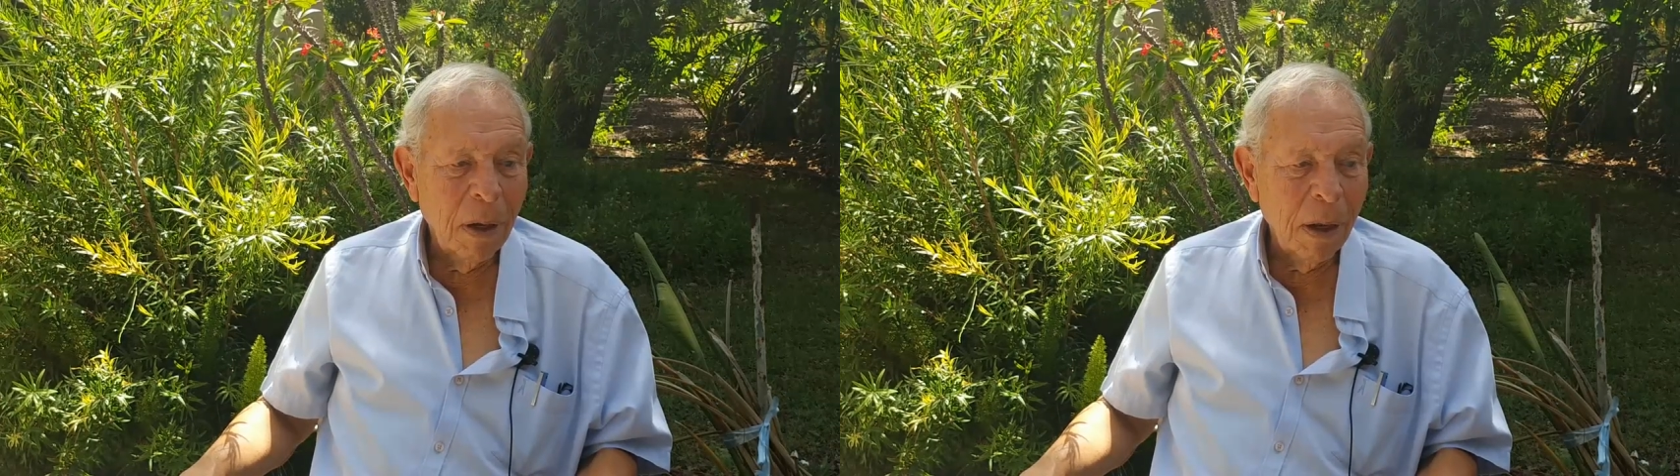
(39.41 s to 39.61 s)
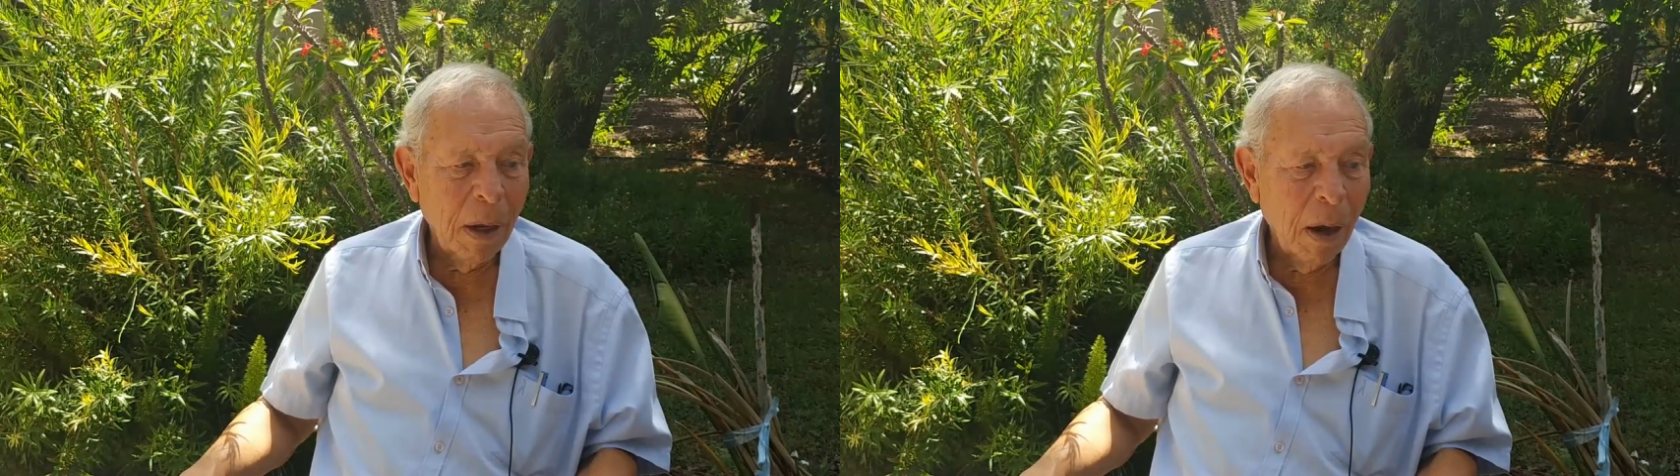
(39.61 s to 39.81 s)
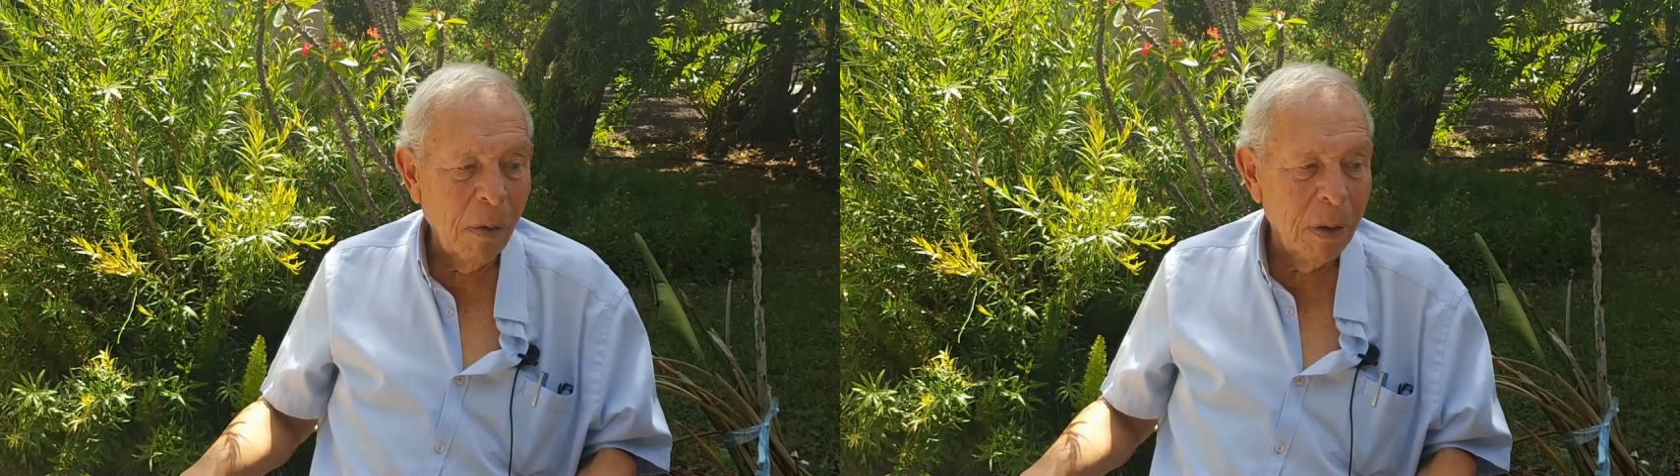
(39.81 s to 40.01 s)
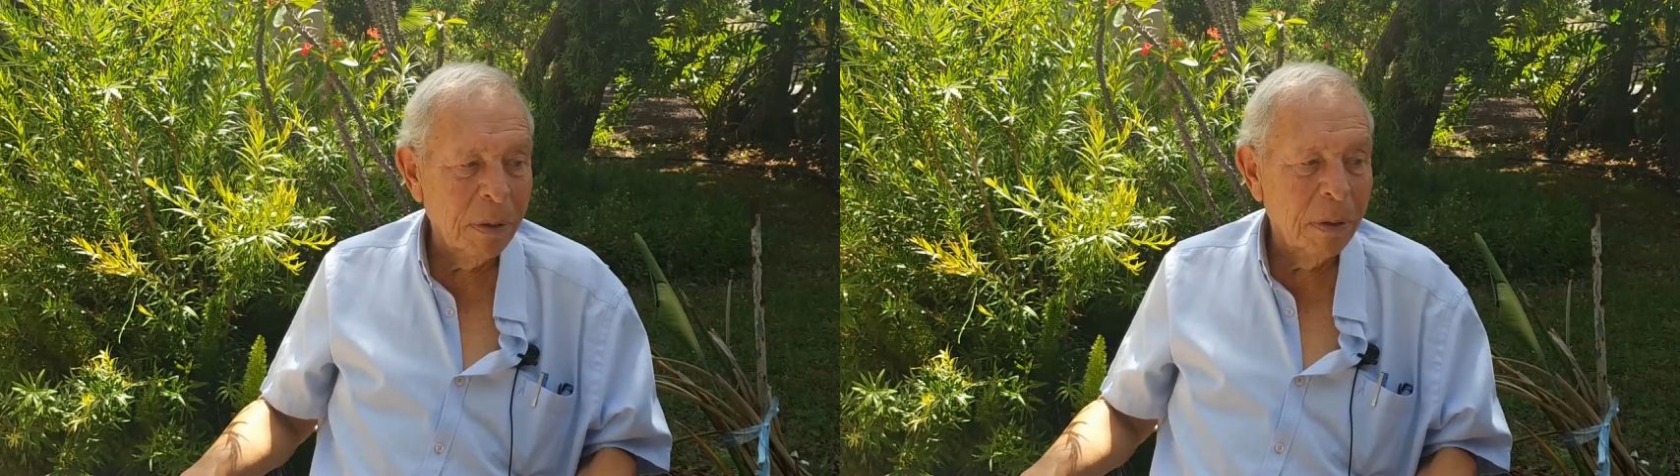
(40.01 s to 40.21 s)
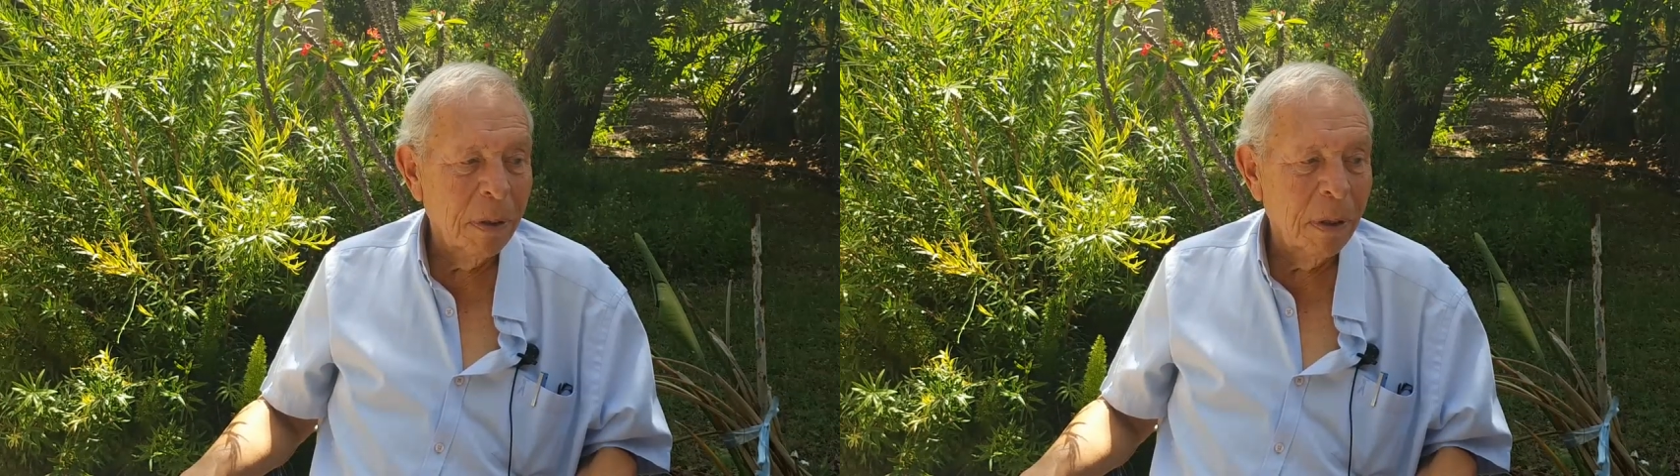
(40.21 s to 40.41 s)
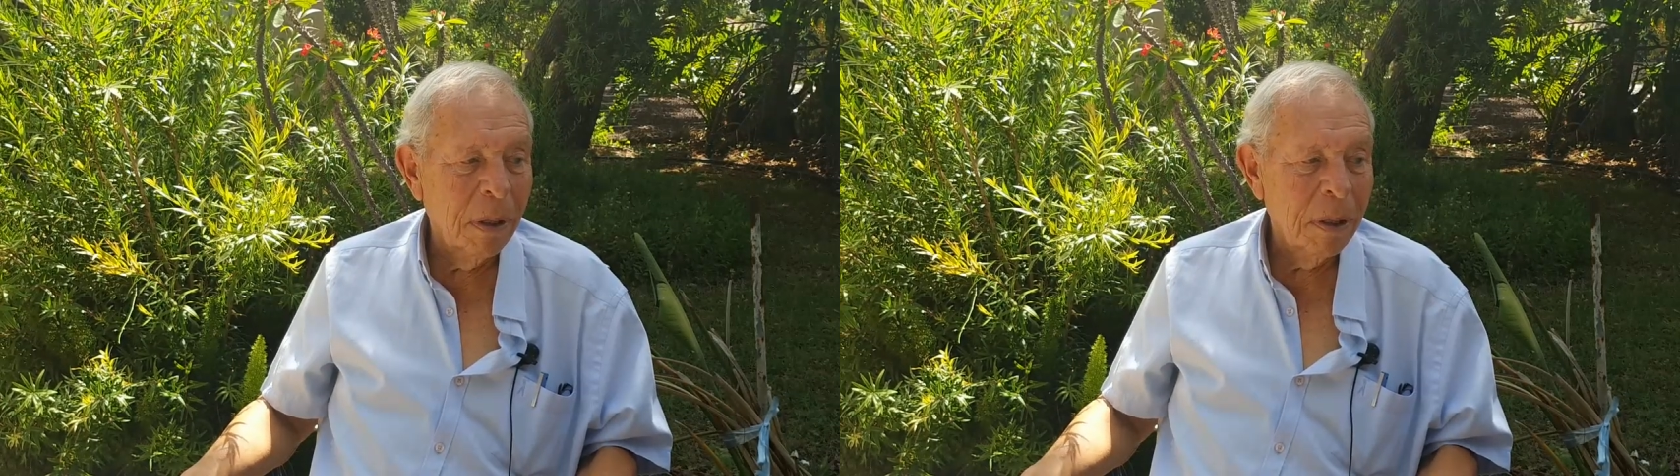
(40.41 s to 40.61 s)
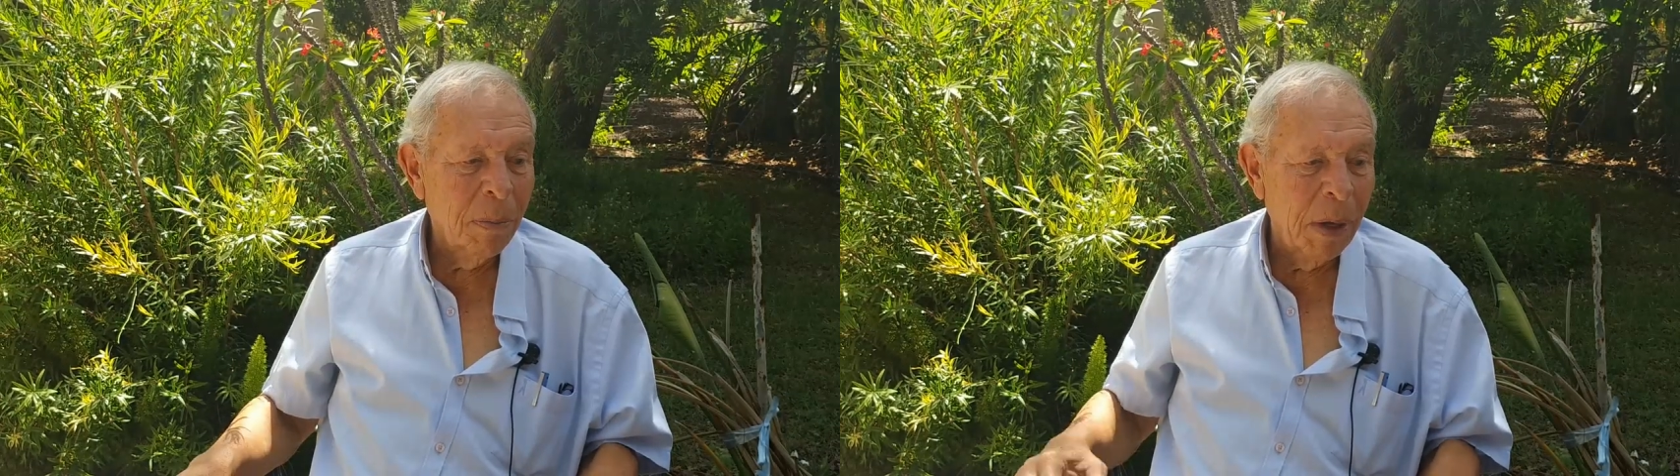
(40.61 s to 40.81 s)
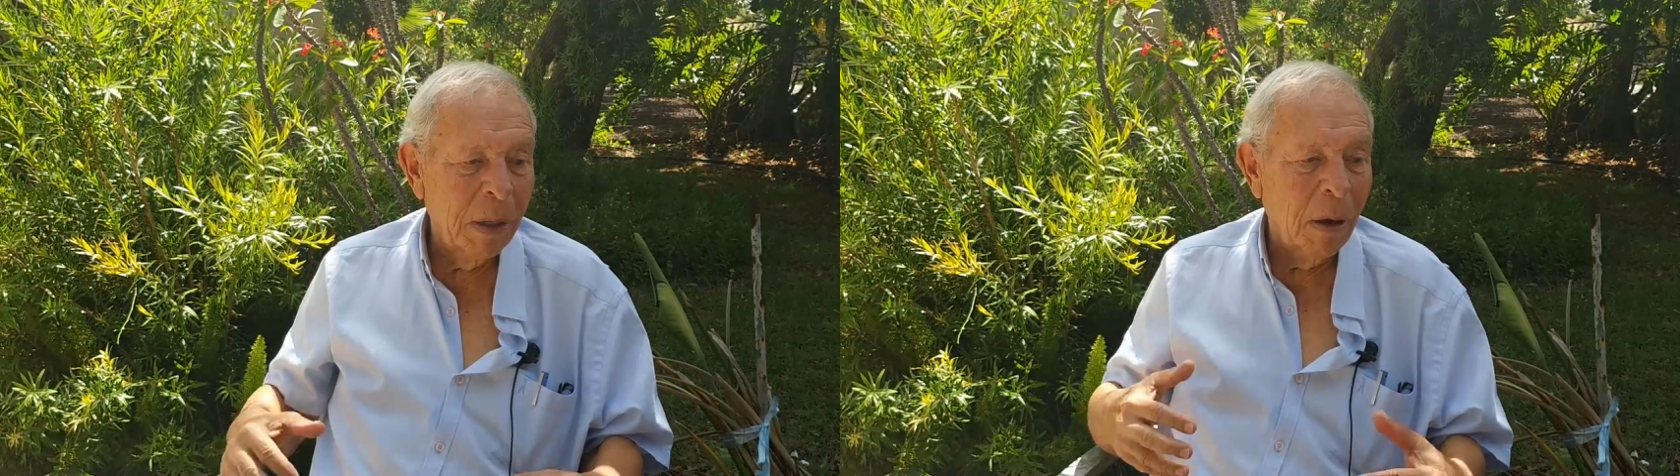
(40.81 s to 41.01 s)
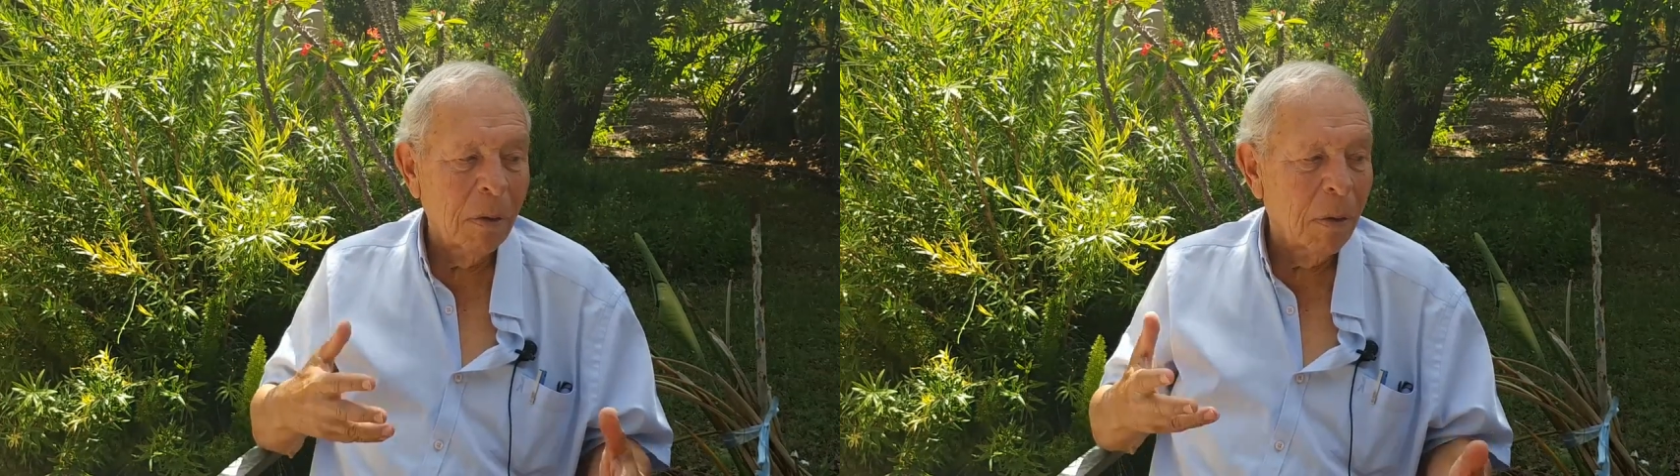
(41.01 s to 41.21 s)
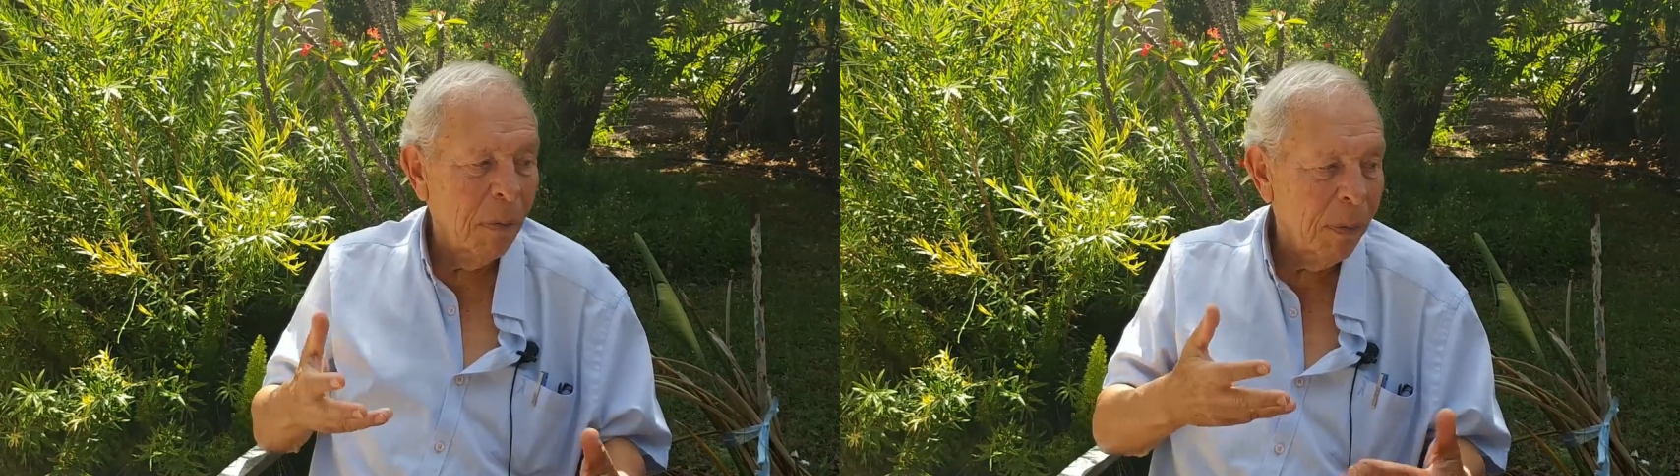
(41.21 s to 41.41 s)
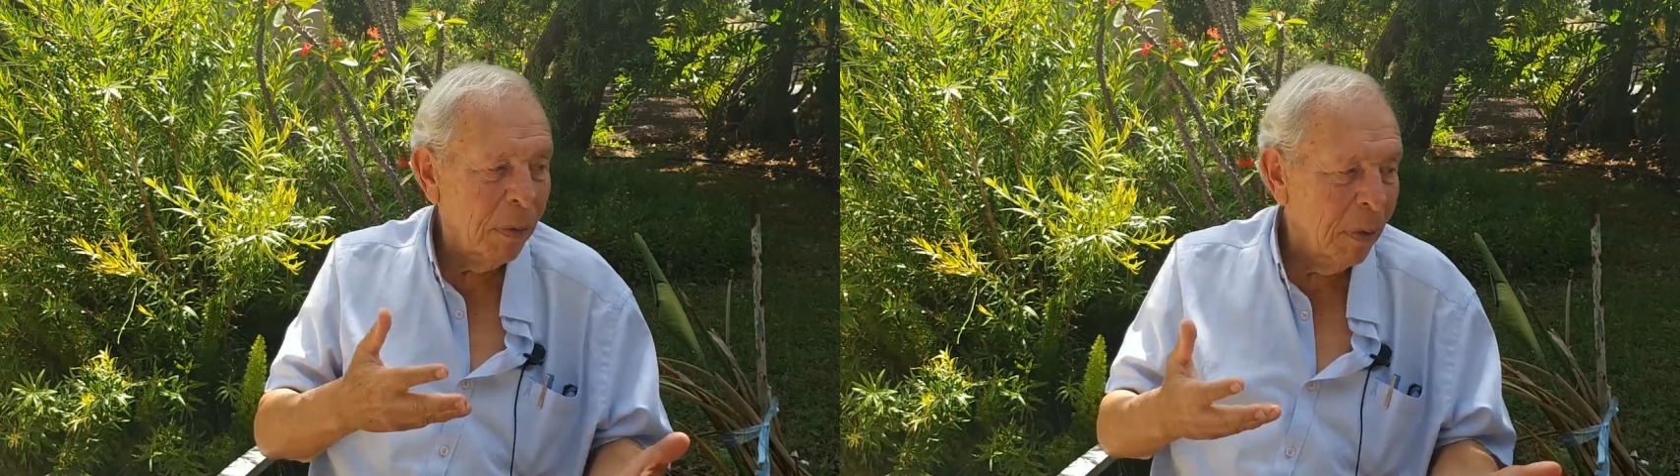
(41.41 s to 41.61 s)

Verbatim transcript: like ours that is made out of